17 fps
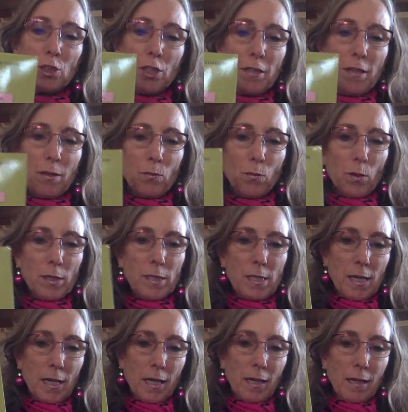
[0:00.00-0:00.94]
And then one
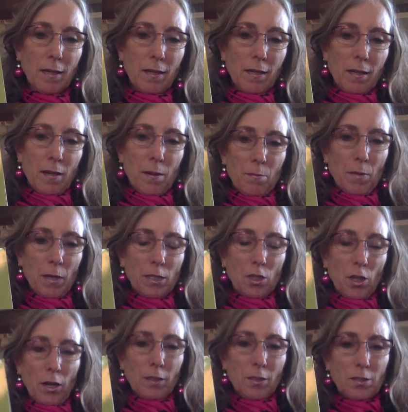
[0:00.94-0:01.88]
day my
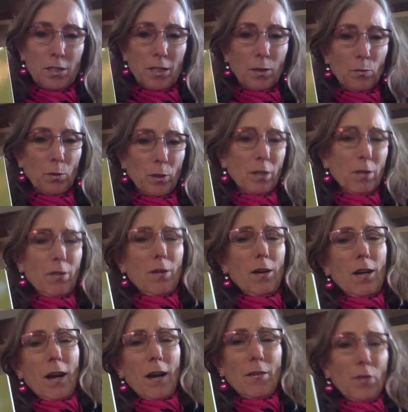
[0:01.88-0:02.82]
daughter said,
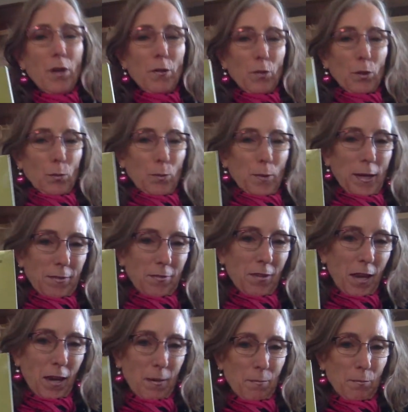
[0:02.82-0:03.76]
"Well, I've never read
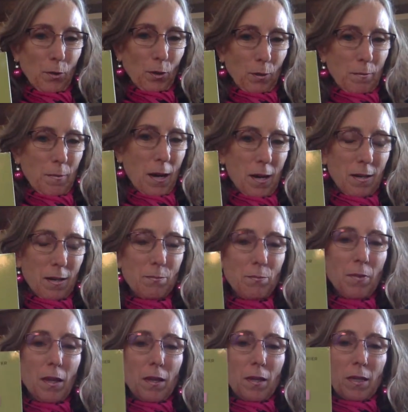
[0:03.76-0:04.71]
that book,
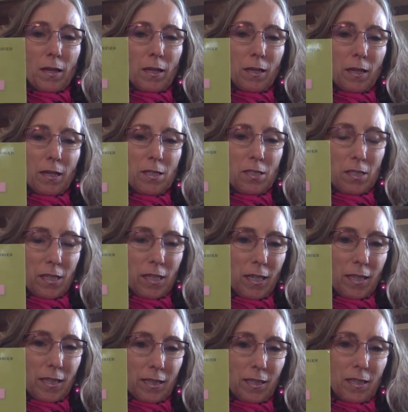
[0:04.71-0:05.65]
Mom. Can I see
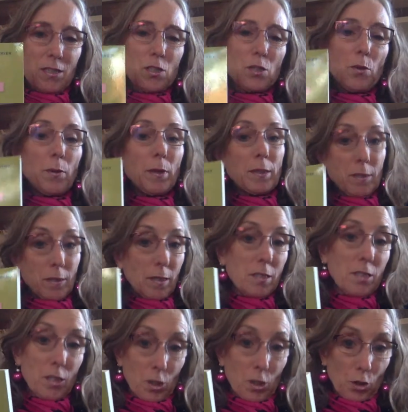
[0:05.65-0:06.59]
it?" And so I
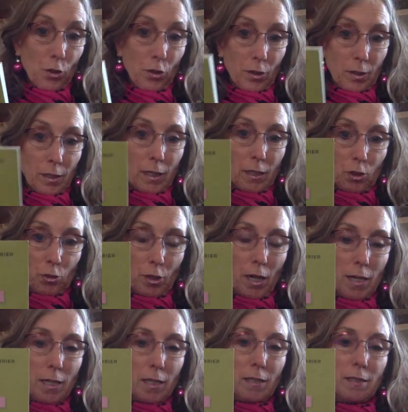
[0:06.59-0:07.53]
sent it to her
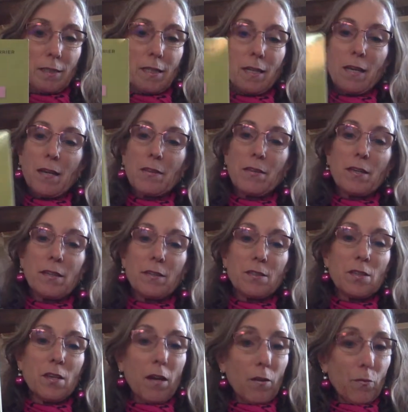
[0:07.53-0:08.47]
electronically. And
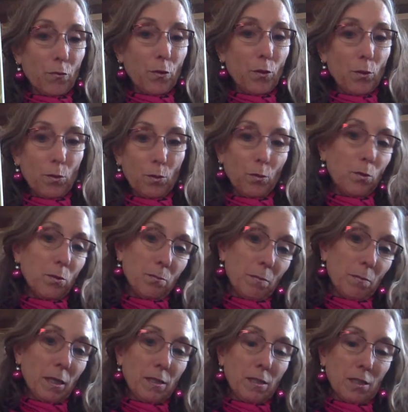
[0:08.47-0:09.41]
then a few
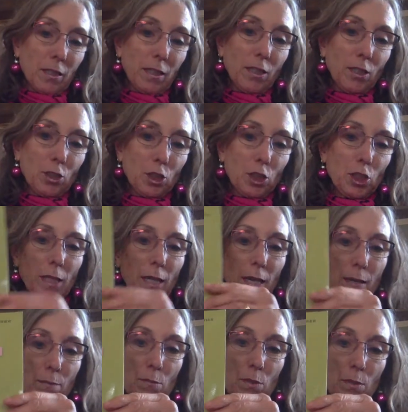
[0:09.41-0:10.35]
months later, she
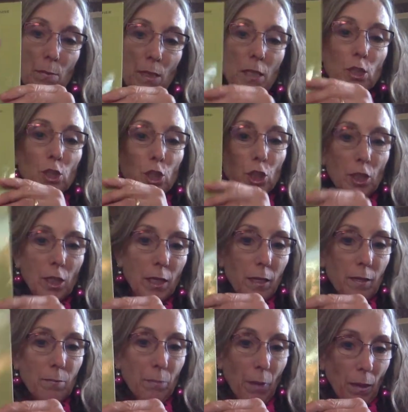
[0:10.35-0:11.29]
came to me and she
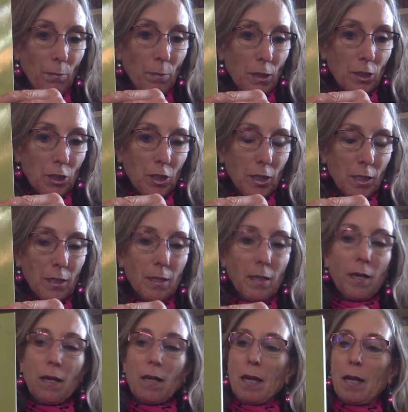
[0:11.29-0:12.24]
had published it
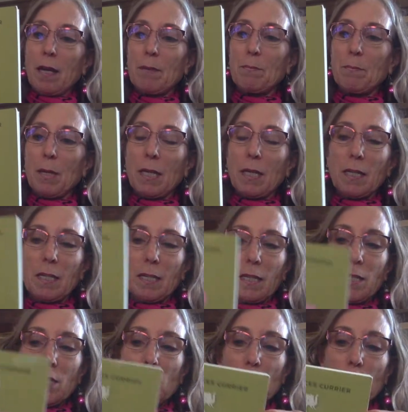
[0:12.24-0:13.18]
and made it
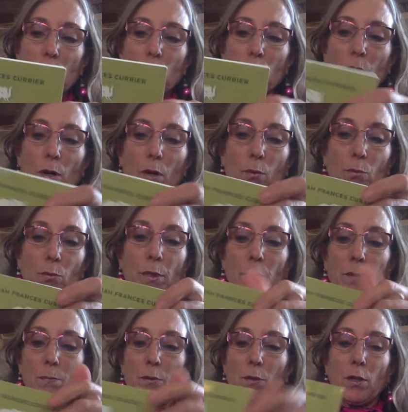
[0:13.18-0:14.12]
into a
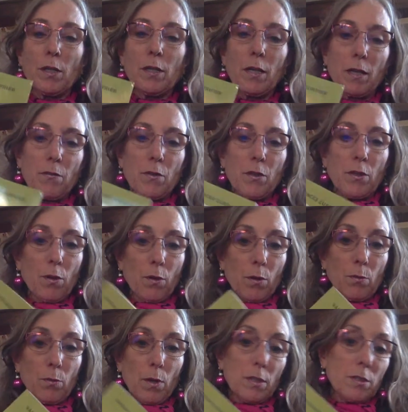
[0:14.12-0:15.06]
real book, even though
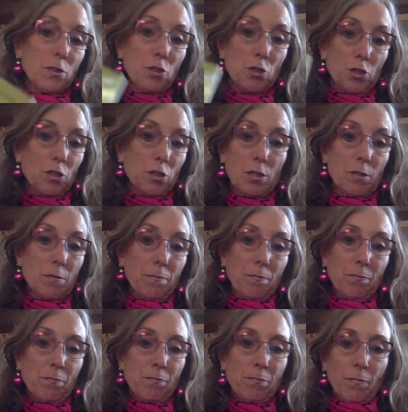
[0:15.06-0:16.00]
it
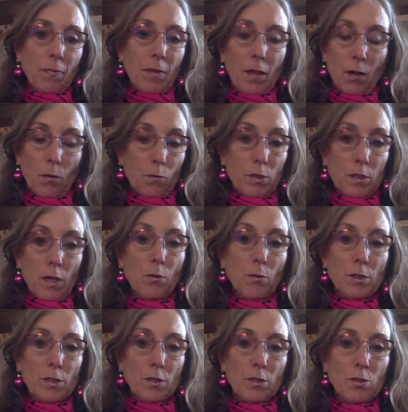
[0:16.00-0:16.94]
was
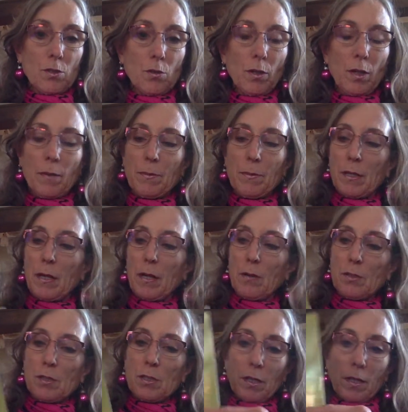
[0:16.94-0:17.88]
always a story, but now
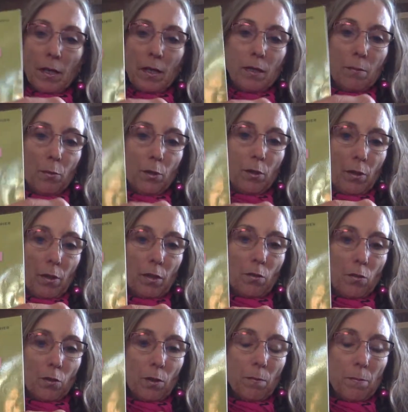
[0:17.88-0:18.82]
it's the kind of book that
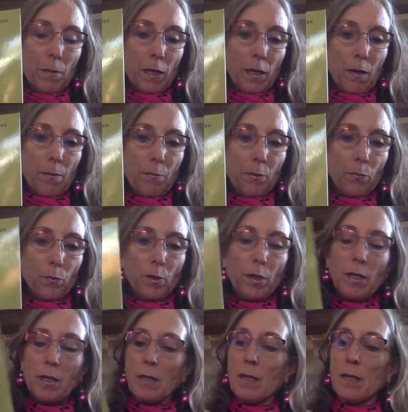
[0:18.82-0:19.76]
you can pick up and
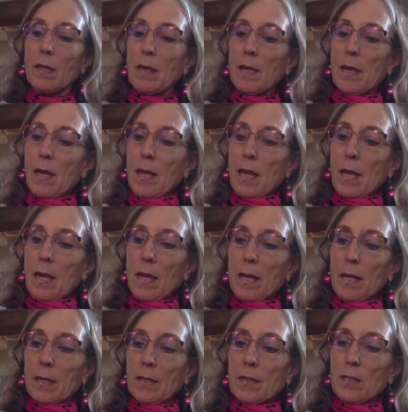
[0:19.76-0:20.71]
read.
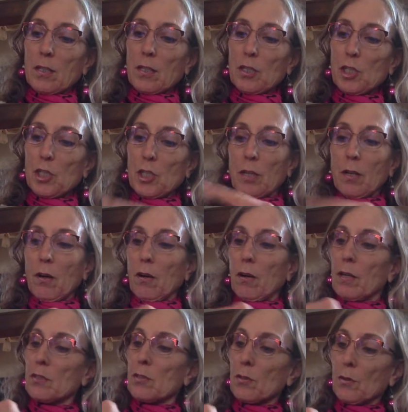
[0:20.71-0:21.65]
And she had
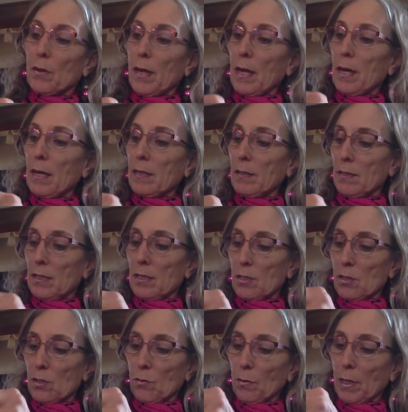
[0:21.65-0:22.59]
also added
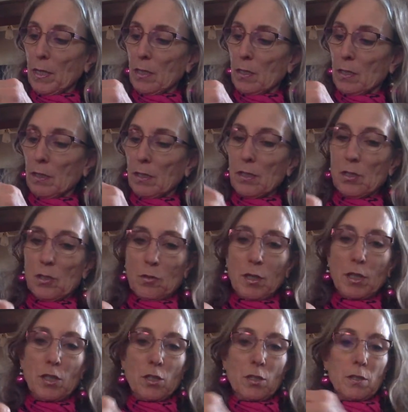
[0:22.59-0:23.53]
these great
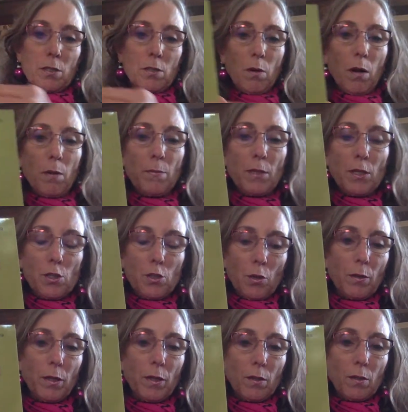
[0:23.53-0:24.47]
illustrations, so I'll be
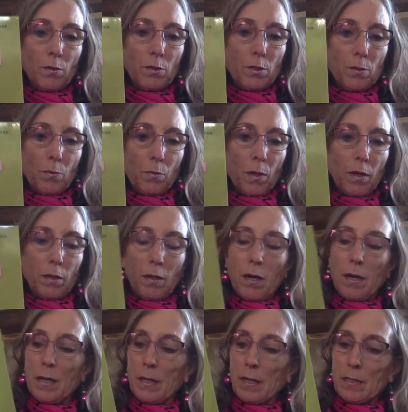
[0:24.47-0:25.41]
showing those
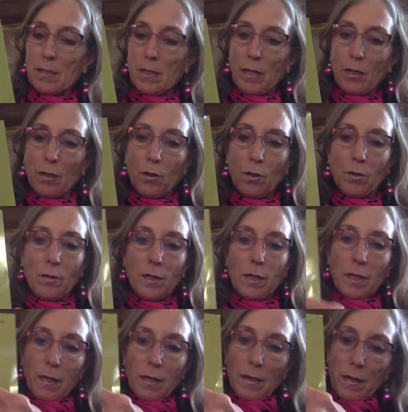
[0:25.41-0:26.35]
along as I go.
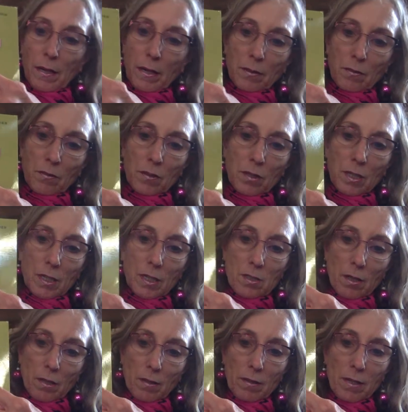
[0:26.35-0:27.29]
And these
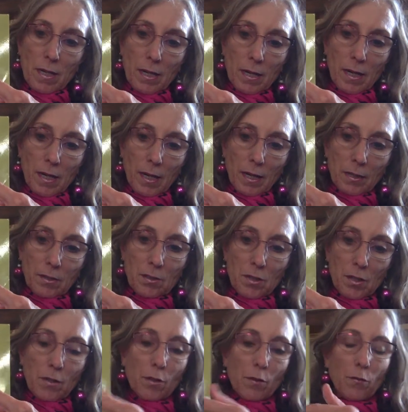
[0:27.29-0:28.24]
are the aunts,
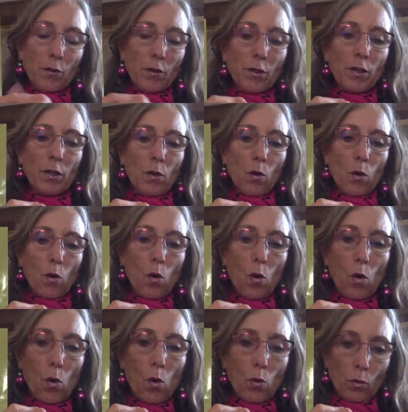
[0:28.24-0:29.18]
and they're very
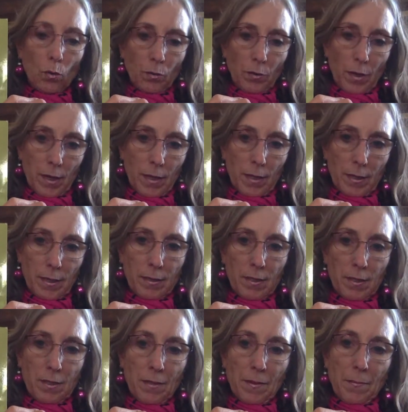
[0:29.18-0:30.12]
old
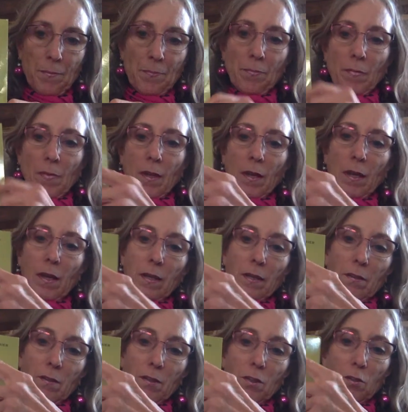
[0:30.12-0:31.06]
aunts.
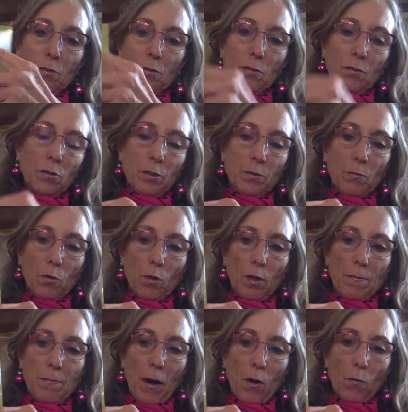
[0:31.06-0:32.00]
And you'll learn more
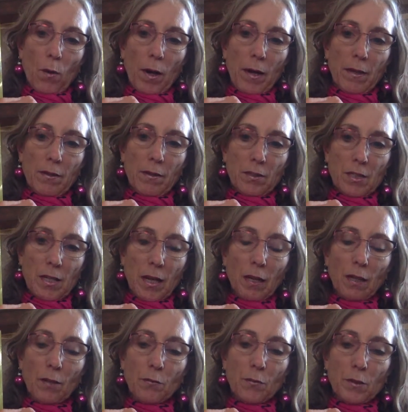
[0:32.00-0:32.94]
about why there's
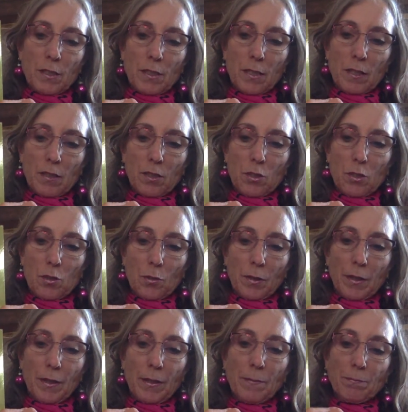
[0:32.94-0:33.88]
elephants in the
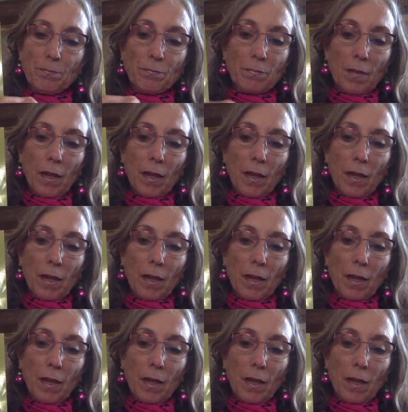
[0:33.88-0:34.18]
story.